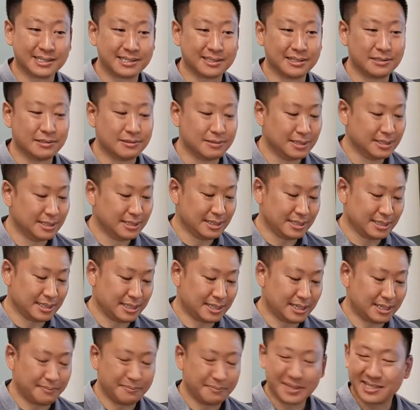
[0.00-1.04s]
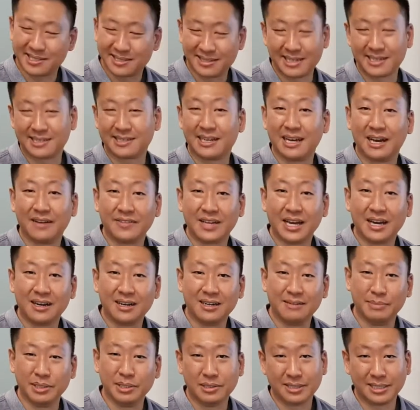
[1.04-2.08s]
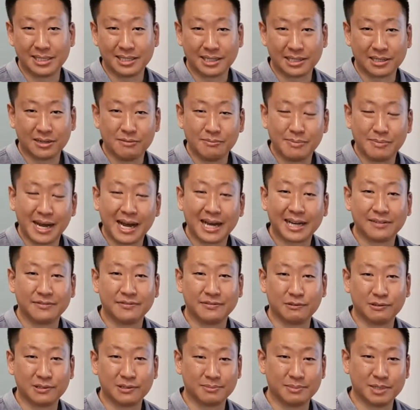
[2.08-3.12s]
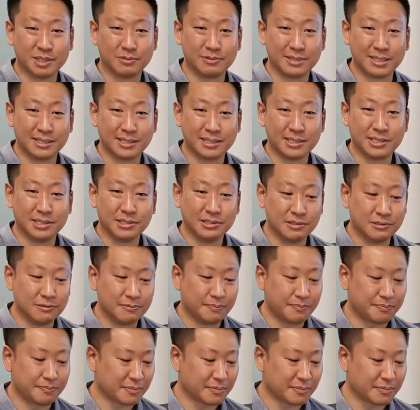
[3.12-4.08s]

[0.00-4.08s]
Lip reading: So it's nice to have that ability to go back and forth between the two.